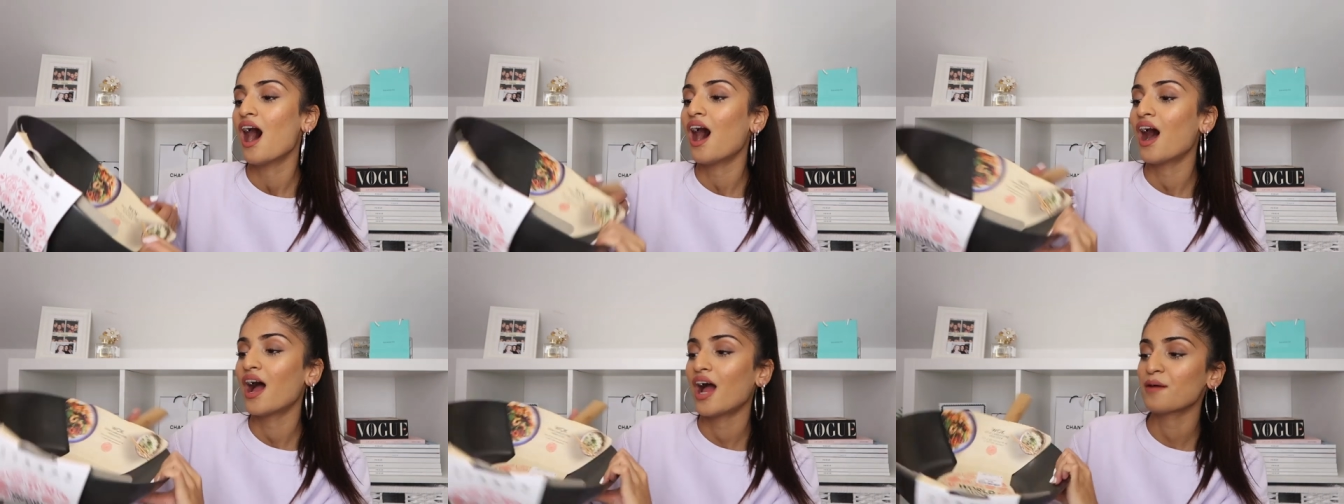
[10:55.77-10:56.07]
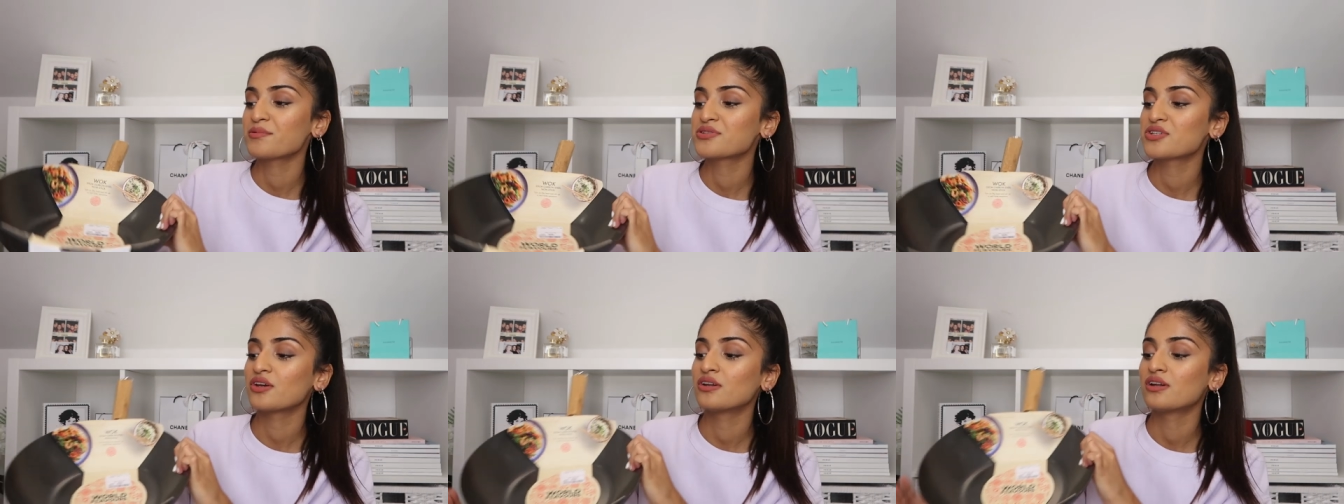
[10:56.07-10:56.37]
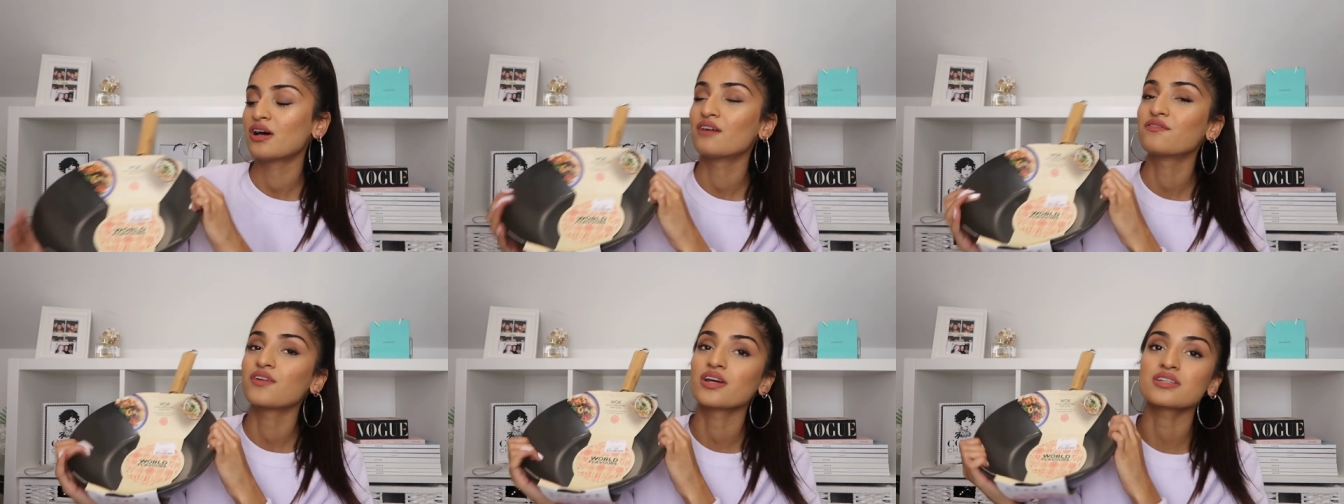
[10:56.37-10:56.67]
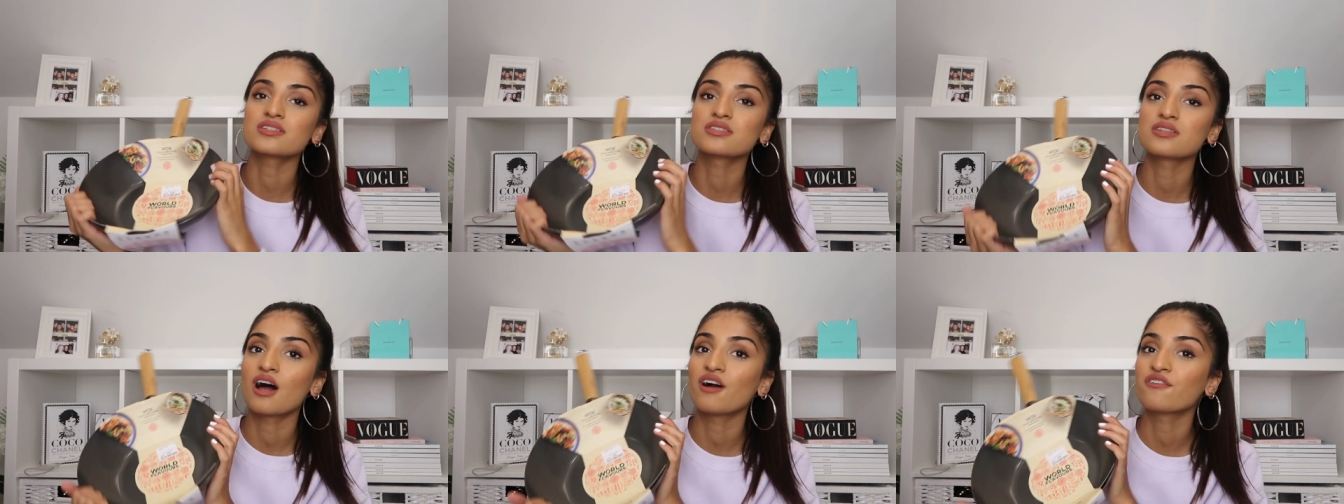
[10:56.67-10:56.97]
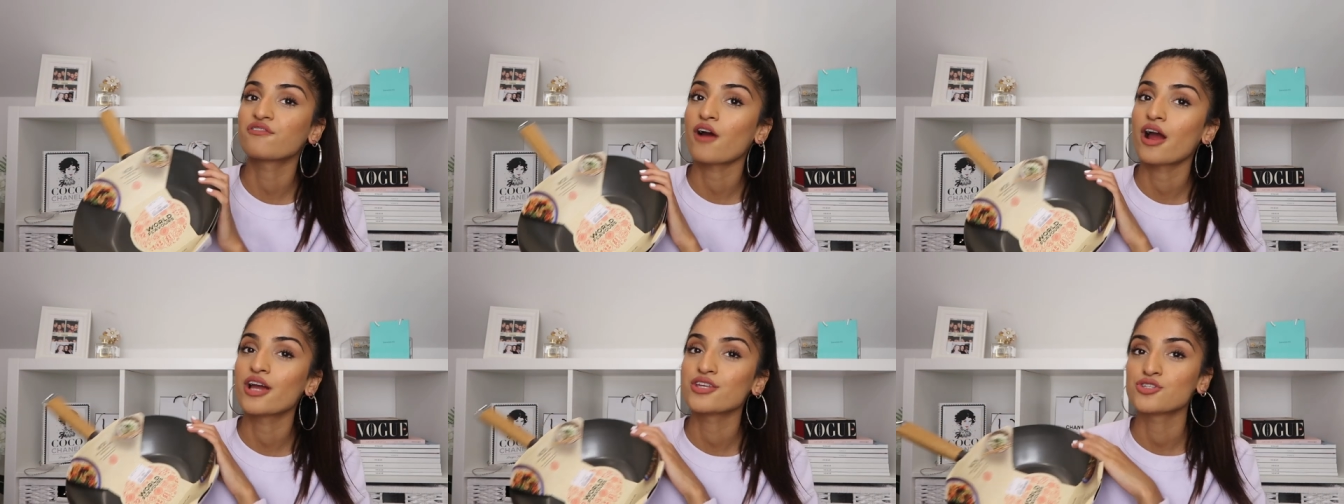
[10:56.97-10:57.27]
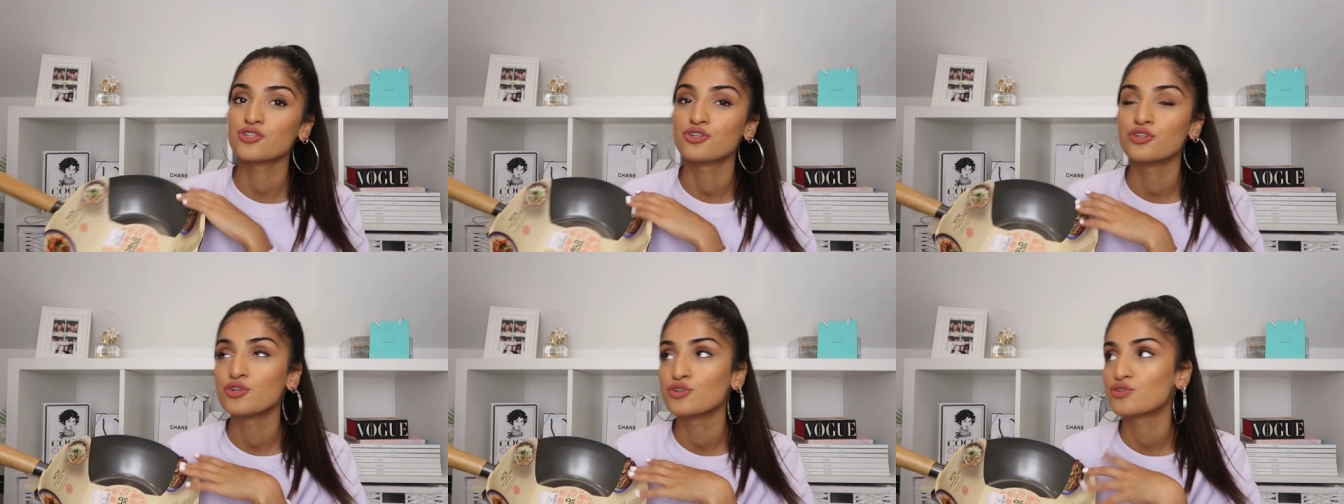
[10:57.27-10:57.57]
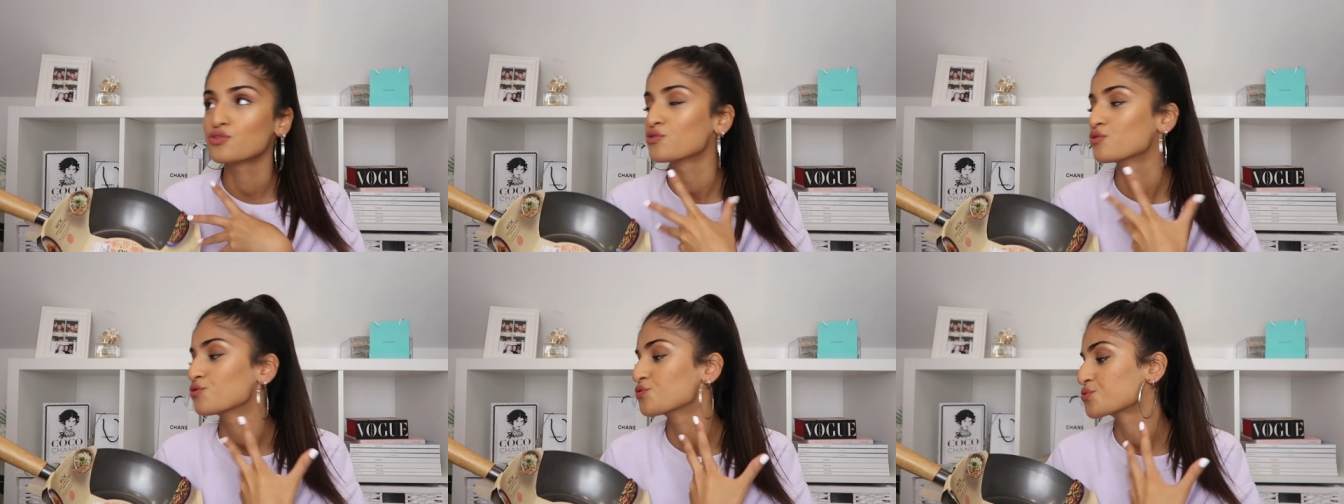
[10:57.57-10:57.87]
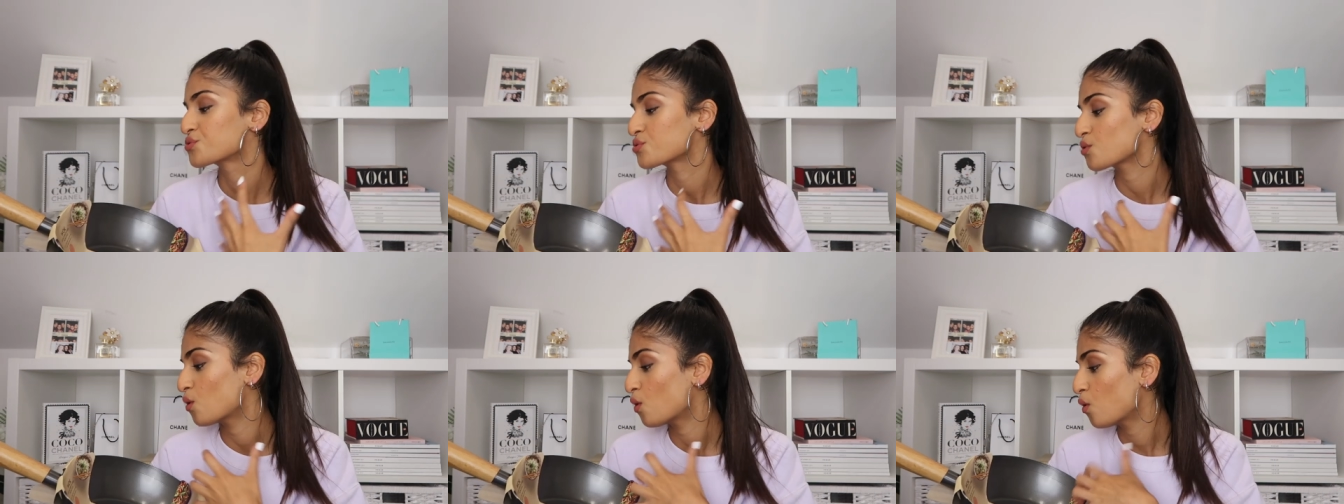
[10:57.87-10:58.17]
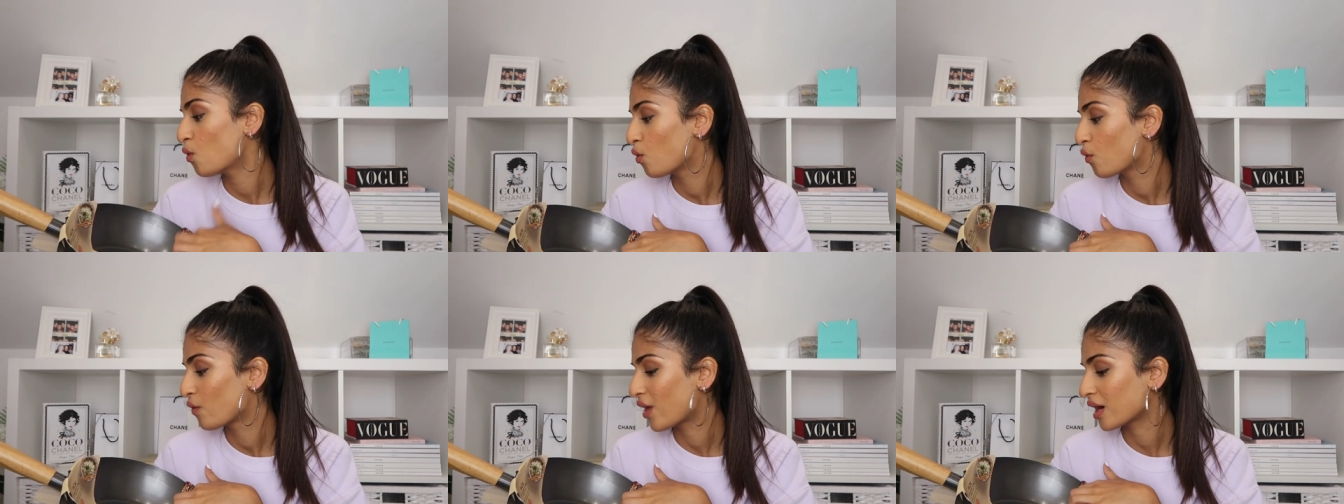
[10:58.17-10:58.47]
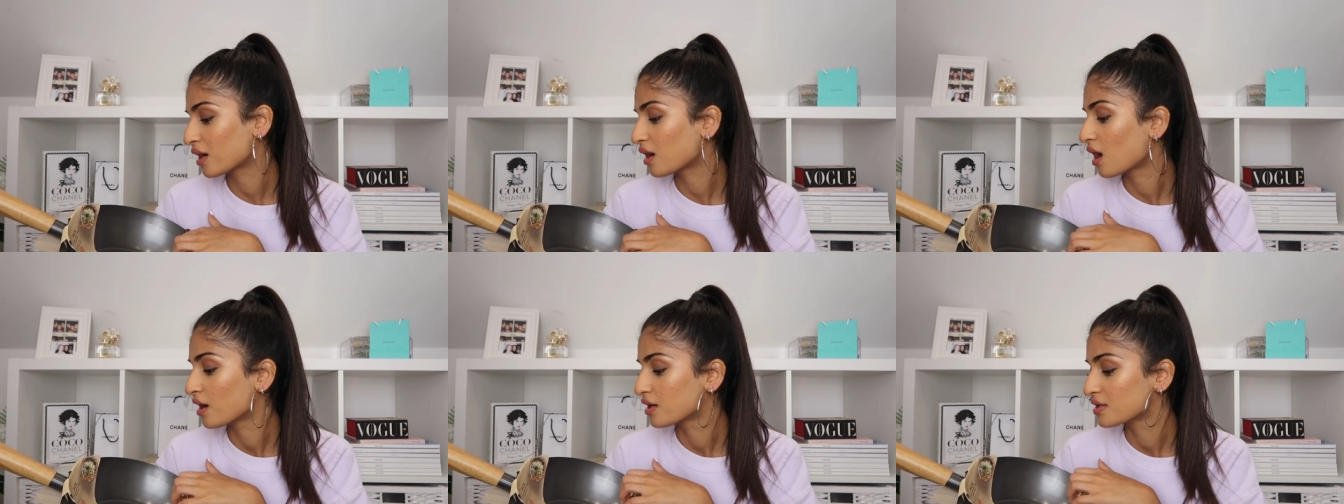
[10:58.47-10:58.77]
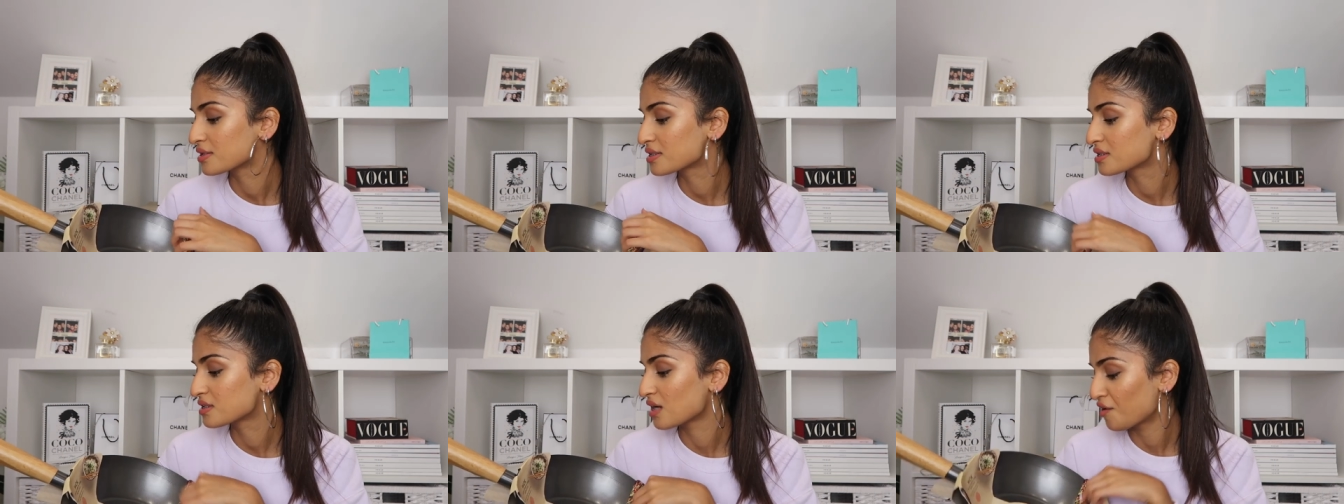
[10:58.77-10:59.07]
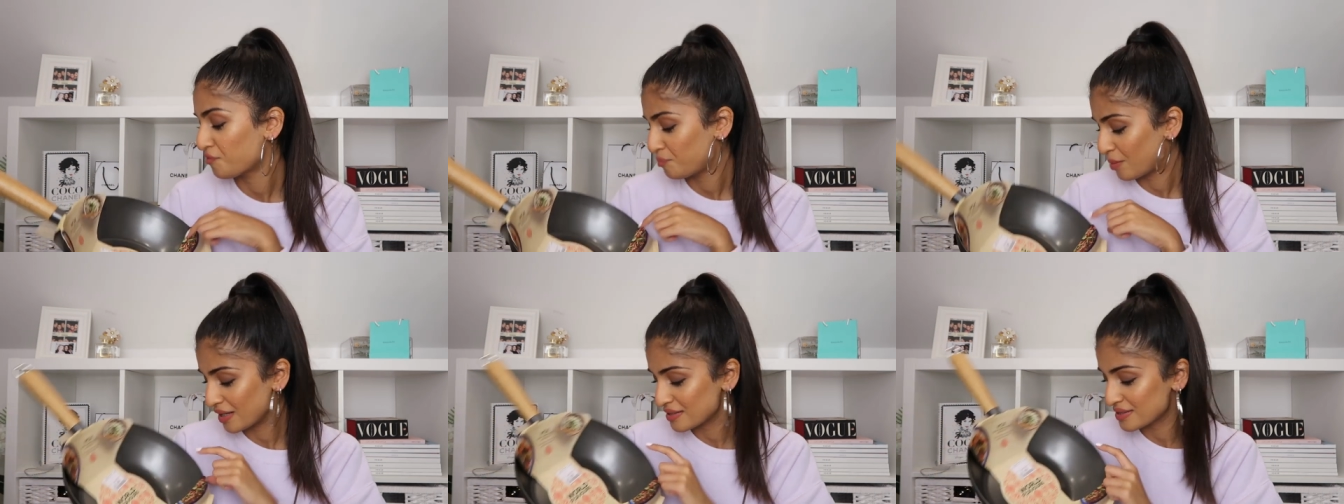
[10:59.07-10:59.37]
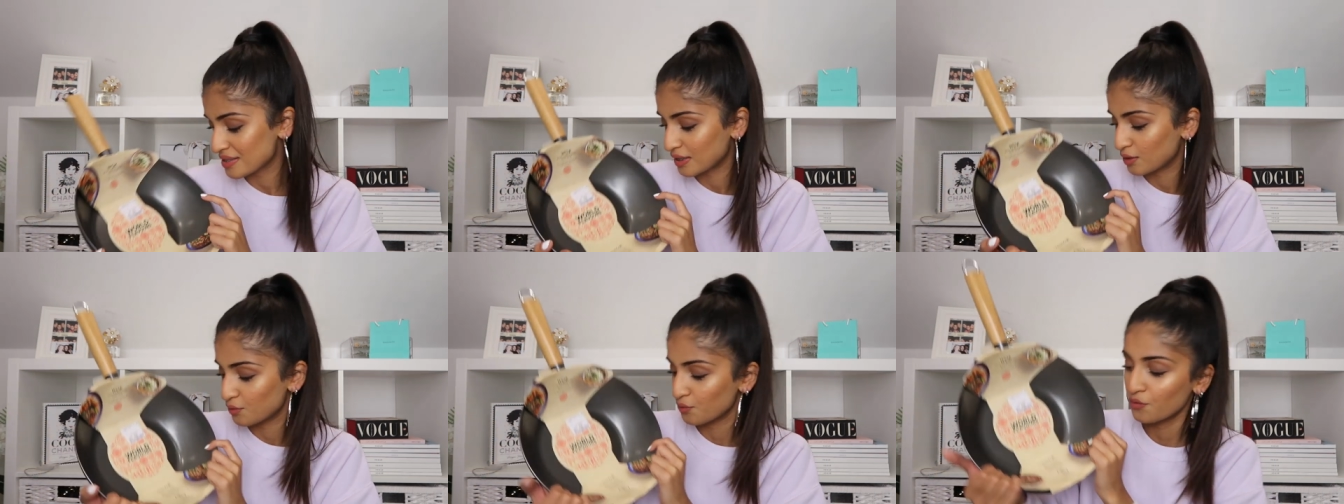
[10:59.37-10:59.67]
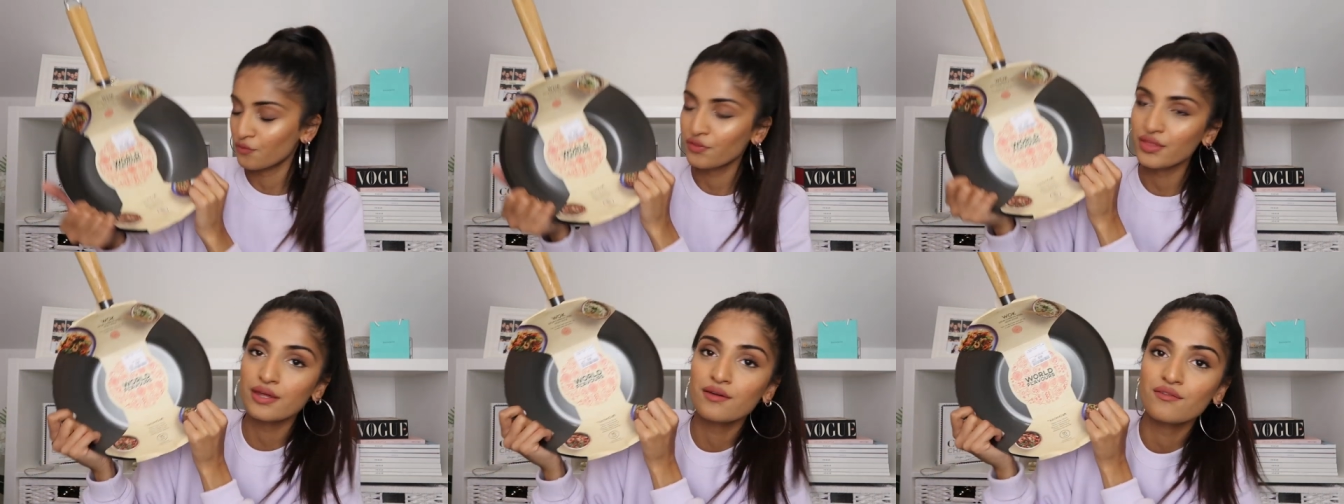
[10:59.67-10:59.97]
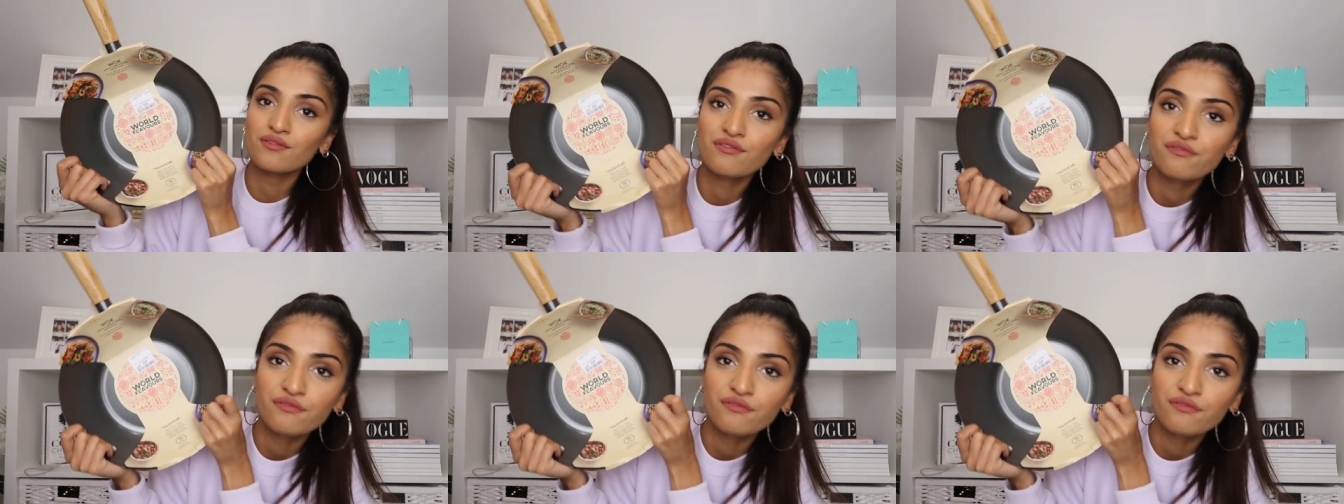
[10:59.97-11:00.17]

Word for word: I absolutely love like stir fries and noodles, all that kind of stuff, basically all the